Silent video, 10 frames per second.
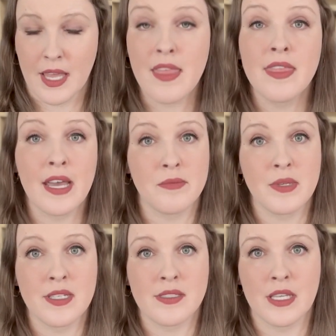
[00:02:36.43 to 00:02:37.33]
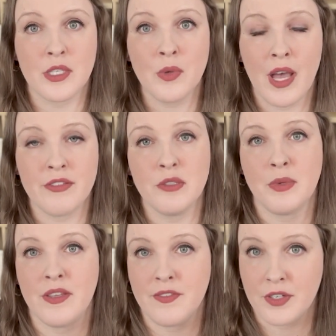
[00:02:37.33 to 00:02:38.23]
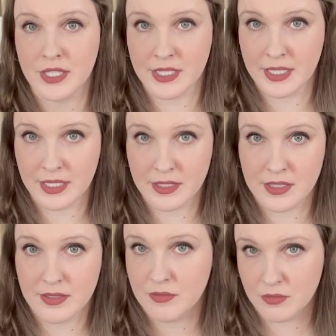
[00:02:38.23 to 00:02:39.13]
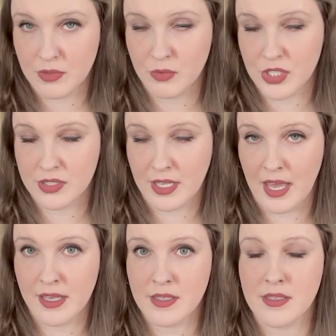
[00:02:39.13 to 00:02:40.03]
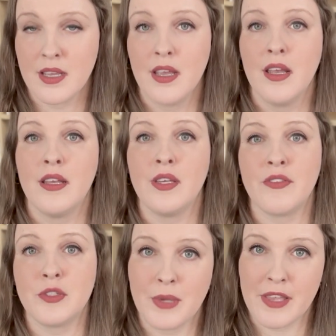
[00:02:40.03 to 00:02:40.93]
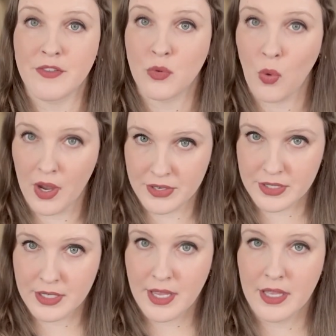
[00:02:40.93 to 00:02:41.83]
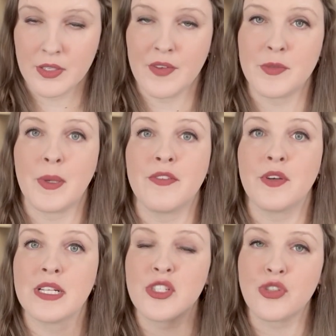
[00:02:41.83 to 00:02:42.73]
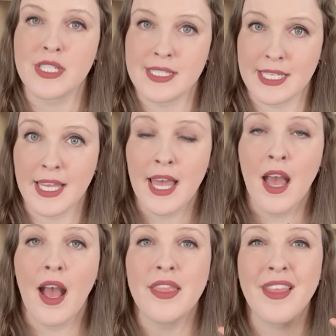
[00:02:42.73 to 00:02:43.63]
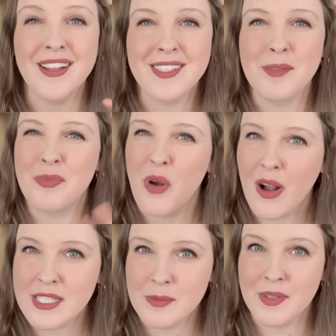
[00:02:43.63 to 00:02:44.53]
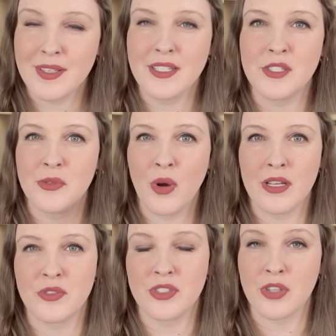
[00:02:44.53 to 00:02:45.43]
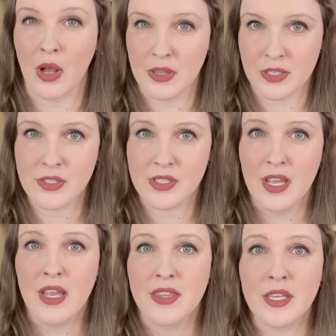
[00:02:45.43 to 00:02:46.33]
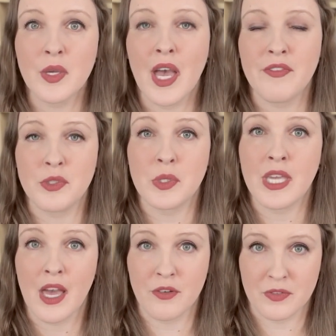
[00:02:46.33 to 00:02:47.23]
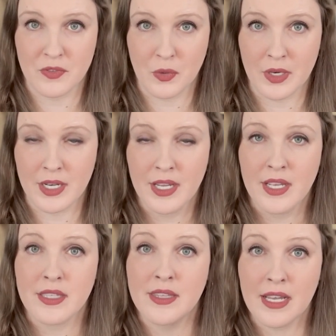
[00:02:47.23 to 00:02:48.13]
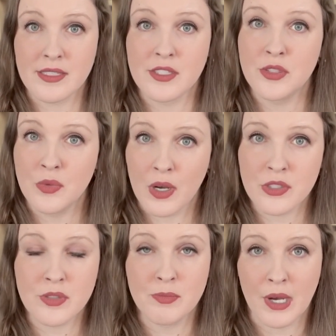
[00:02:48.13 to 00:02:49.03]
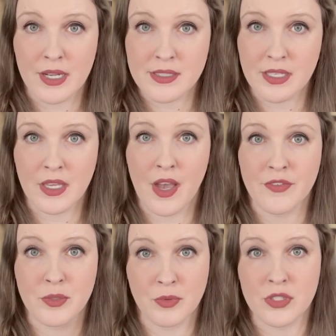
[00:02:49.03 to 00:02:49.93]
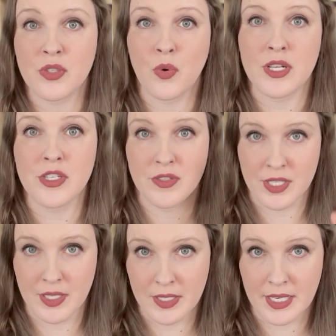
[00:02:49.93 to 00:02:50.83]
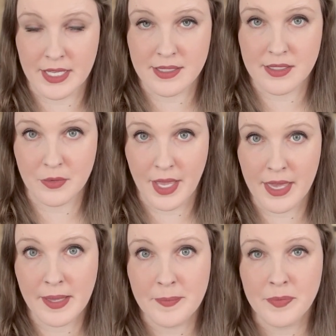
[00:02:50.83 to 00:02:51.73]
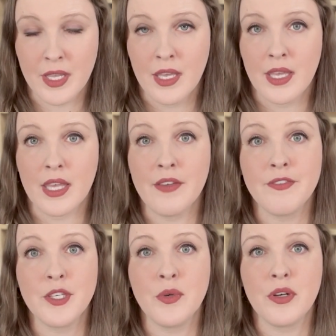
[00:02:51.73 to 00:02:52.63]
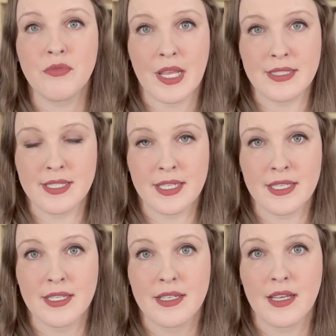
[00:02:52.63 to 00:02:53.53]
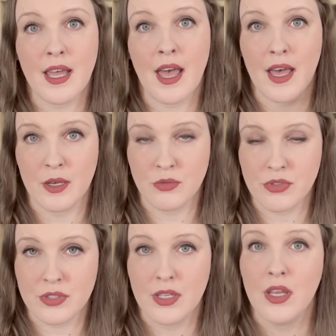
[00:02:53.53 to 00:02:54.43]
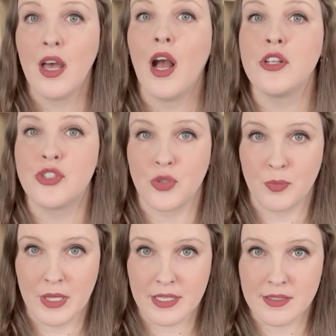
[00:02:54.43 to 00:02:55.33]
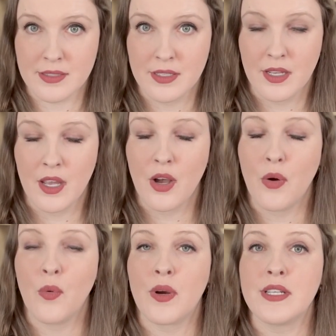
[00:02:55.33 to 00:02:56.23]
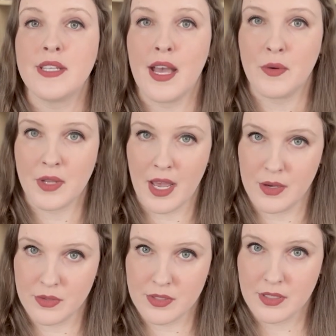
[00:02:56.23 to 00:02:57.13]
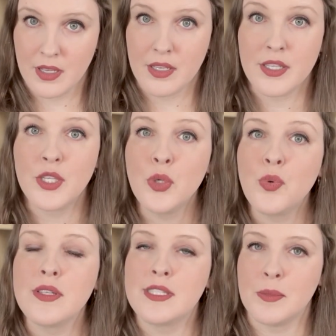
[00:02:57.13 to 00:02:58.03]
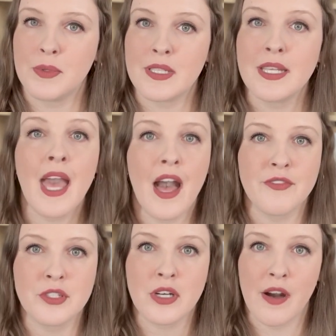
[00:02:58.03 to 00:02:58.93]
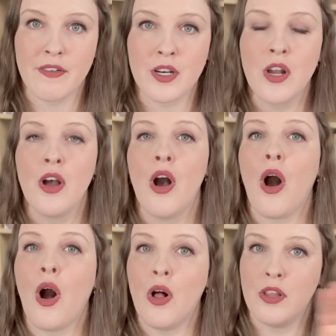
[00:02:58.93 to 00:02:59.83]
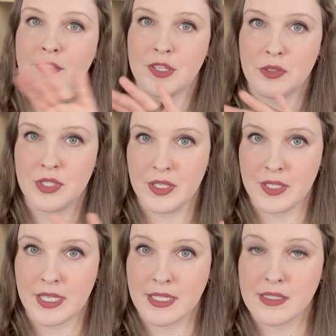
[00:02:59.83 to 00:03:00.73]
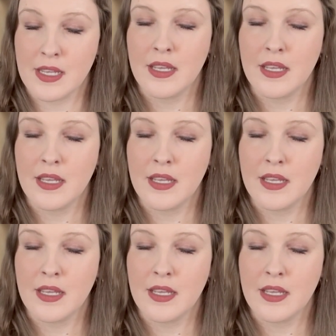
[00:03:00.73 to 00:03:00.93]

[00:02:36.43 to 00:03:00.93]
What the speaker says: And that means that you have to pay for heat, which is gas. You have to pay for water, and you have to pay for electricity. And that is approximately $200 that you have to account for. That's $200 that you have to put towards utilities, okay? If you are renting a house, a duplex, or a townhouse, you will typically have to cover all of the utilities.